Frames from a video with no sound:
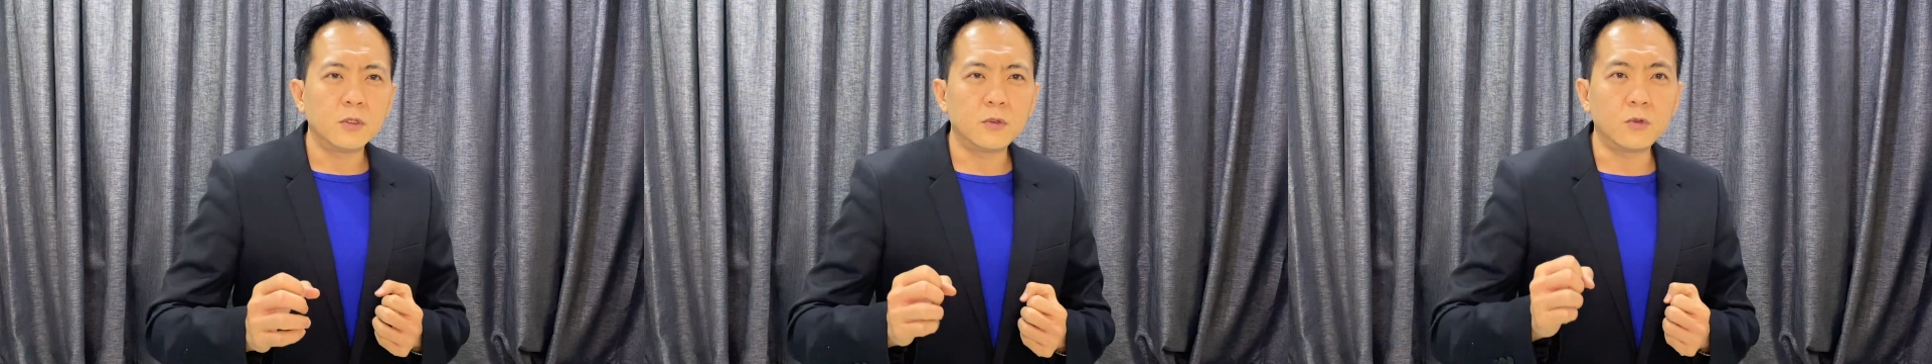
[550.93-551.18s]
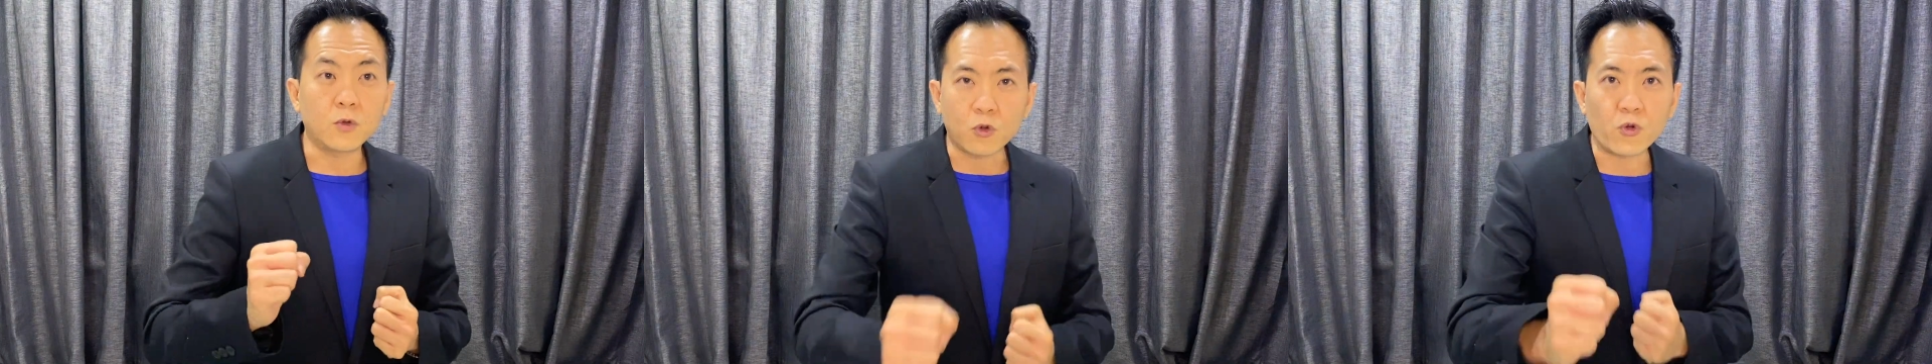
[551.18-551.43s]

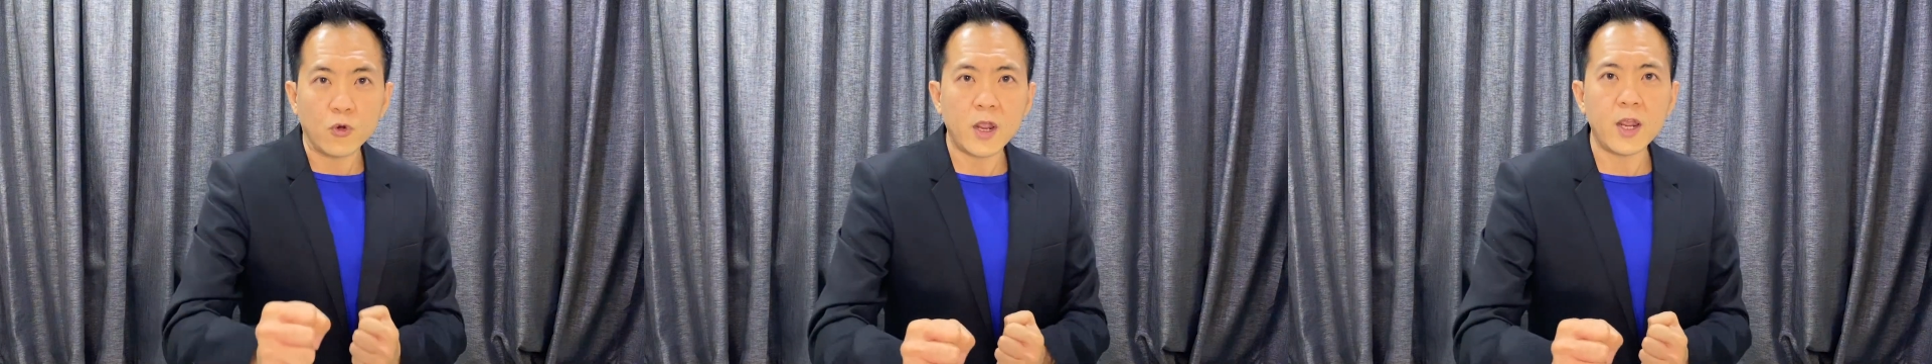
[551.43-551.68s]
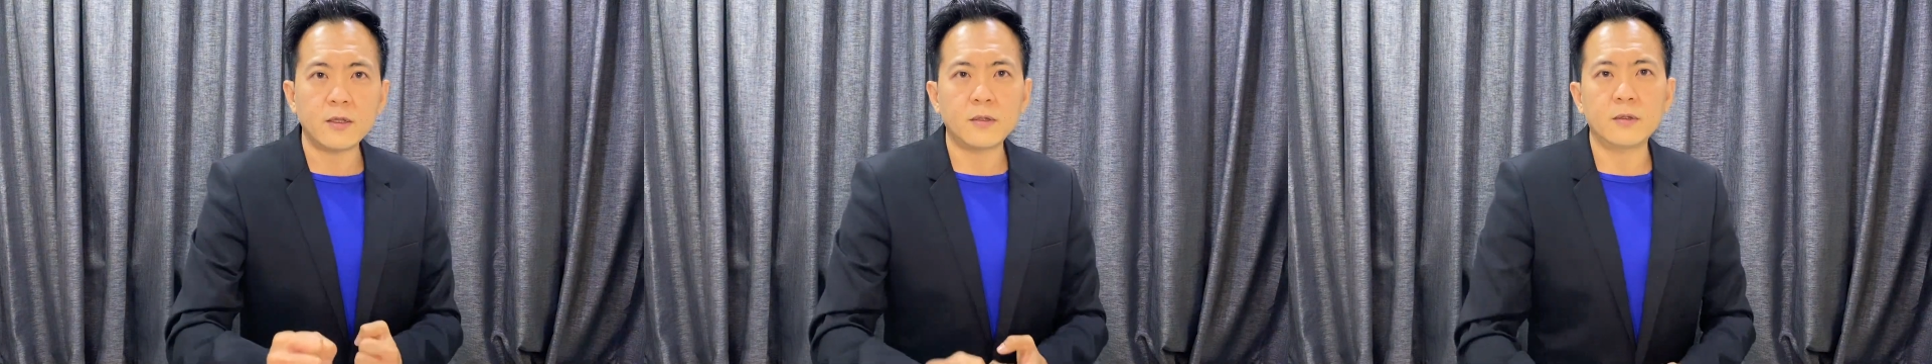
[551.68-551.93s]
to
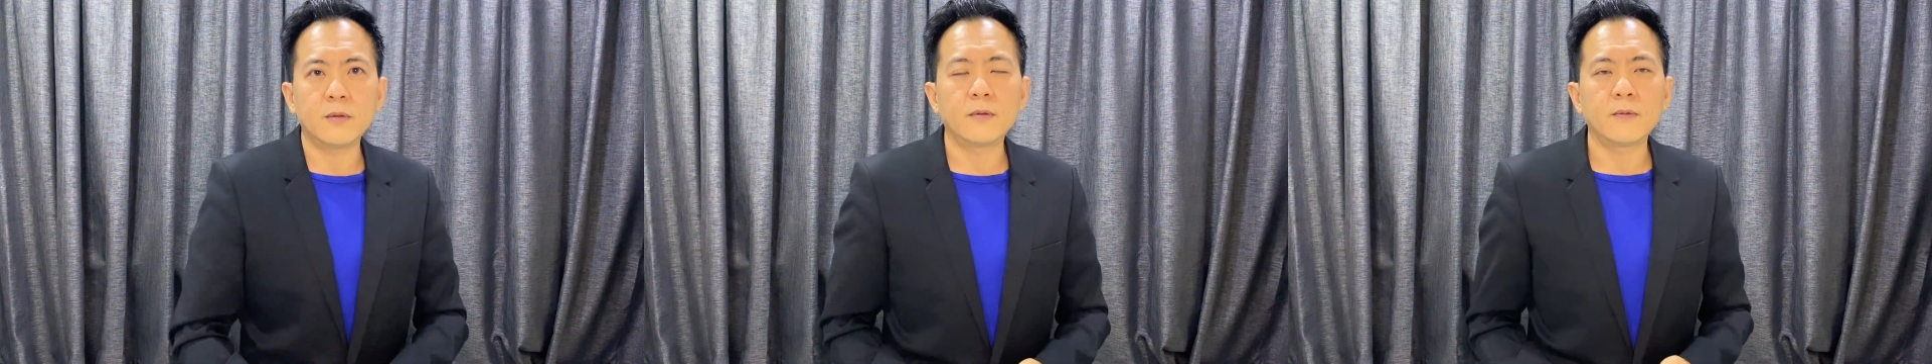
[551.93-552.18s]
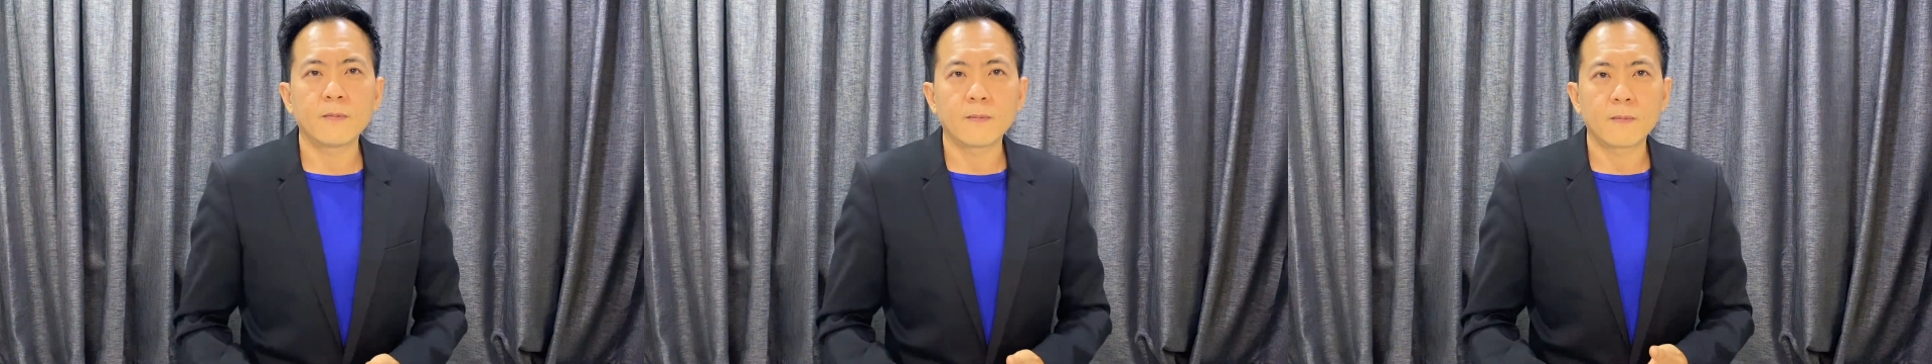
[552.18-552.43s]
create
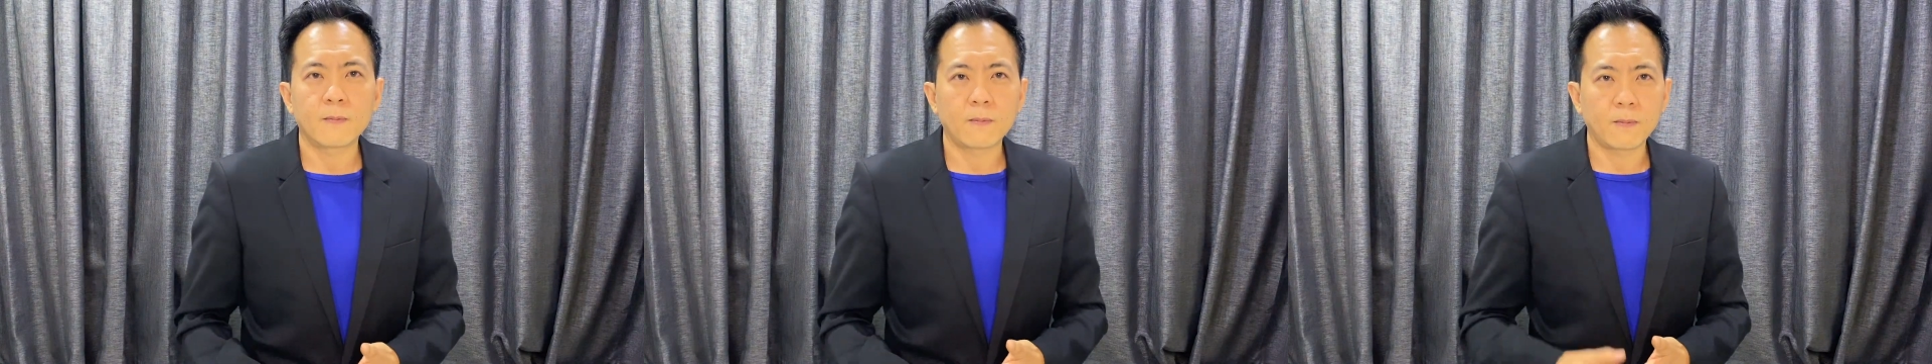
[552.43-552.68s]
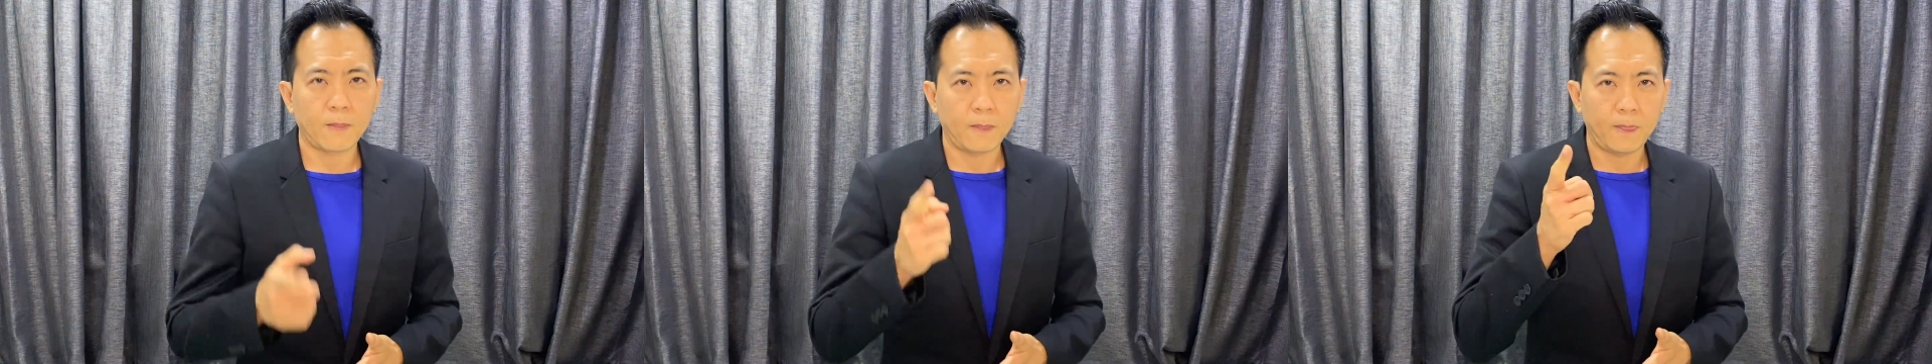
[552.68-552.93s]

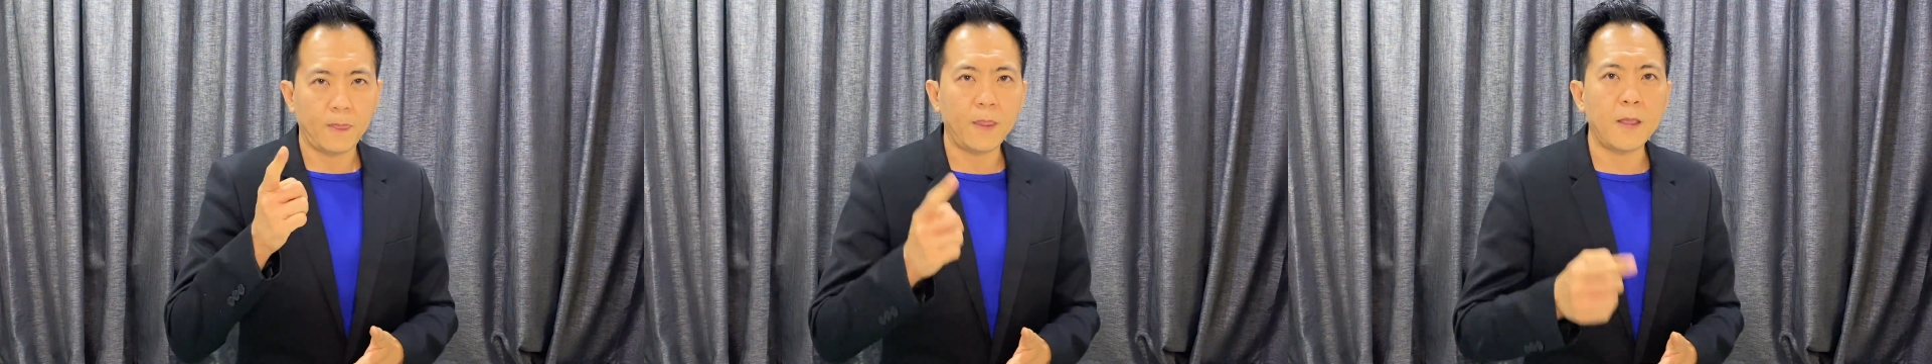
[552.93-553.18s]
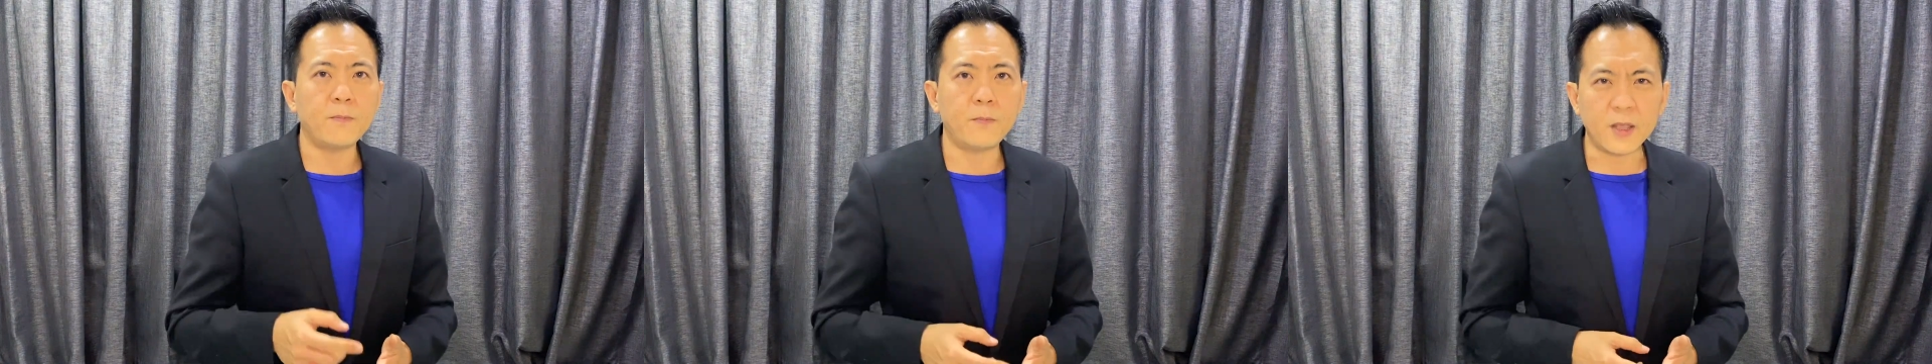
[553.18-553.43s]

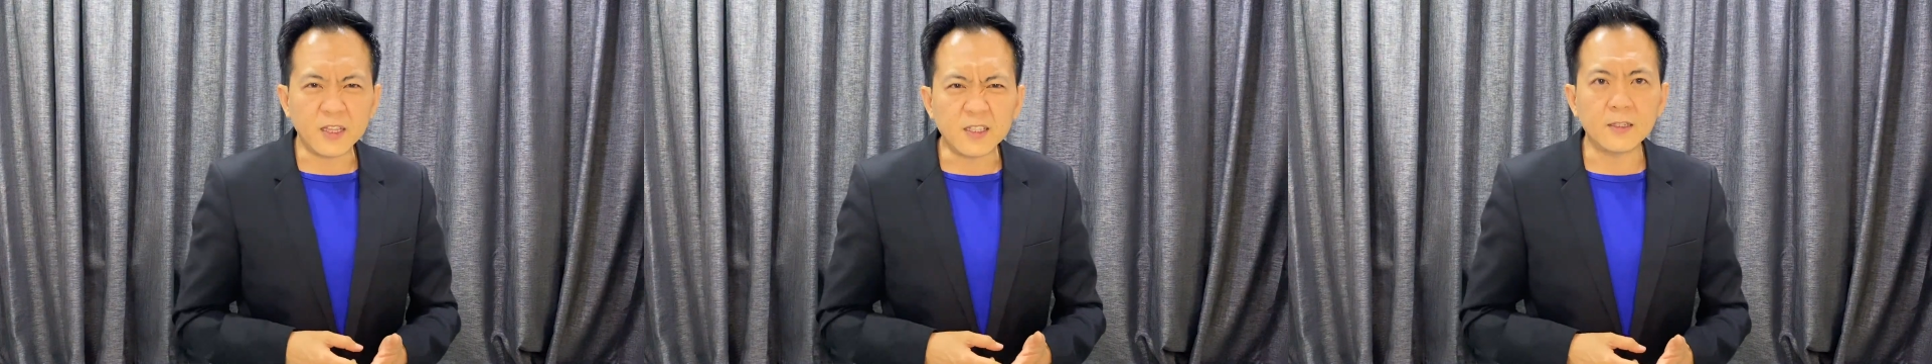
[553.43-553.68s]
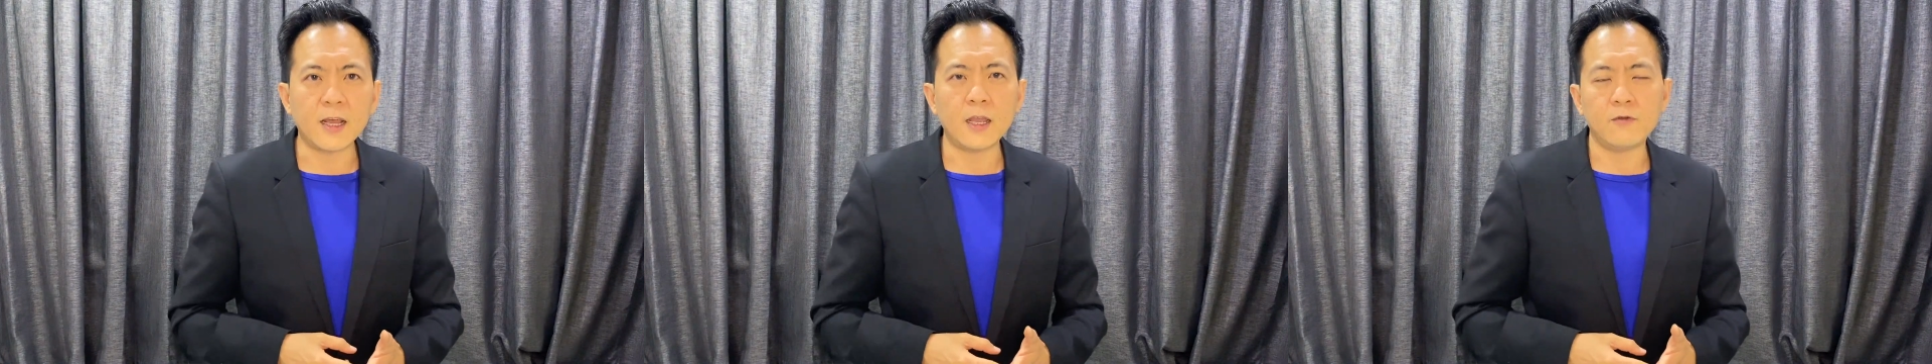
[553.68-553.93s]
that better
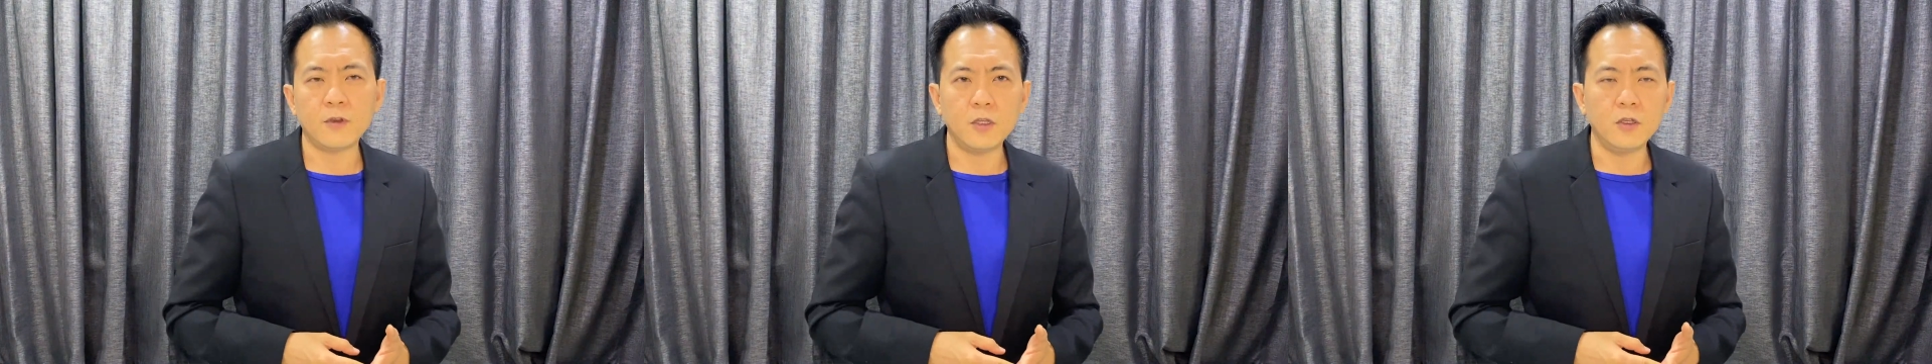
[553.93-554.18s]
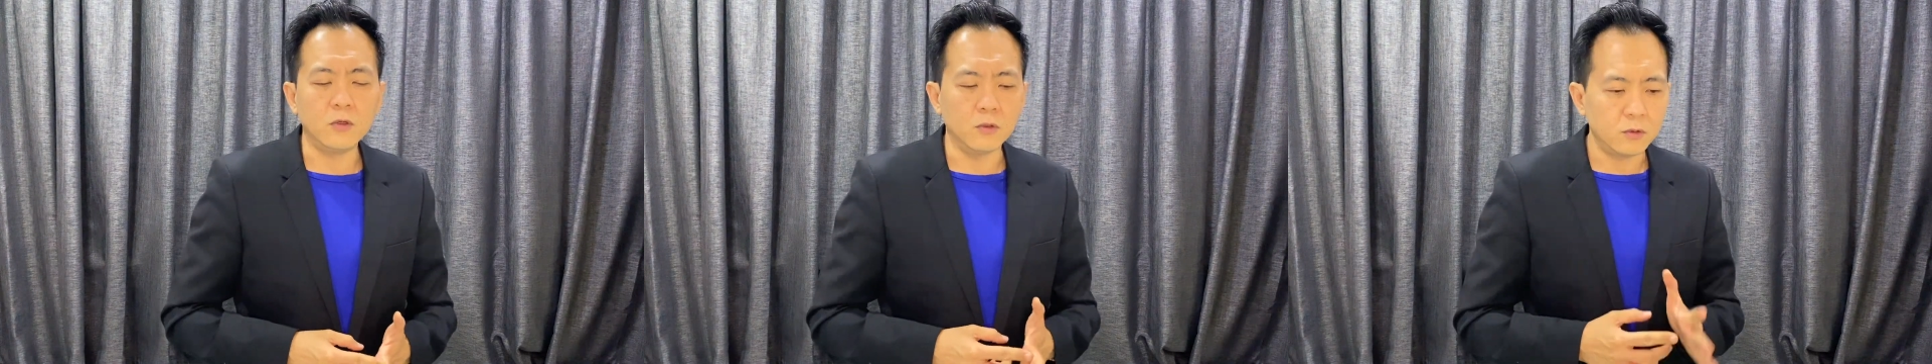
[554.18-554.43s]
life in
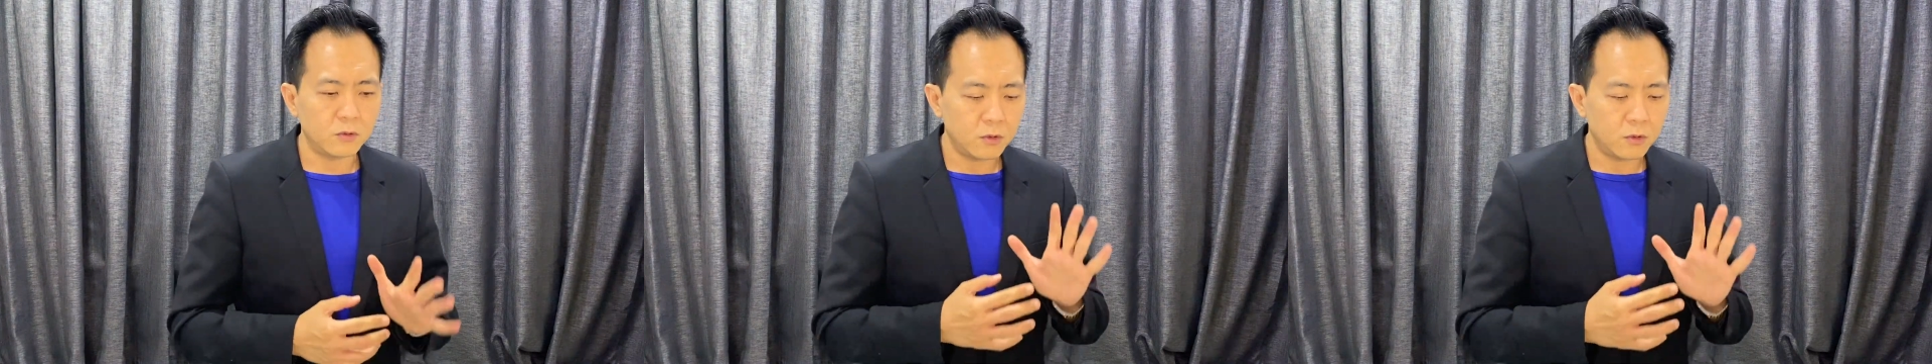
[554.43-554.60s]
you,